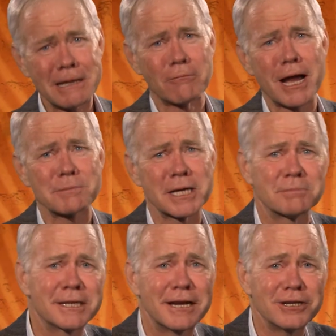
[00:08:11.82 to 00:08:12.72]
that wraps
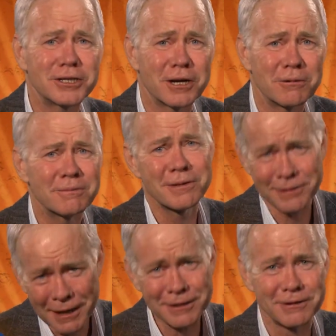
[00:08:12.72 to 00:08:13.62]
up today's show.
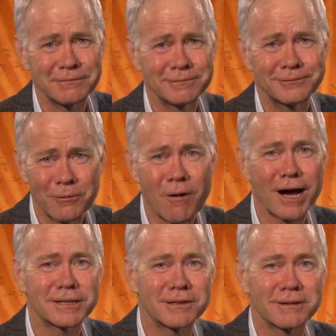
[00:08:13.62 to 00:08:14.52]
Thank you for
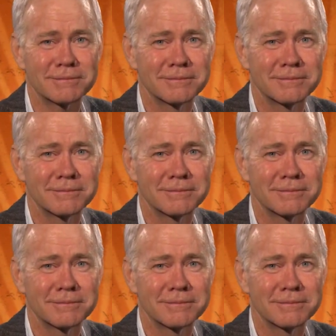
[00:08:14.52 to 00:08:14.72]
watching.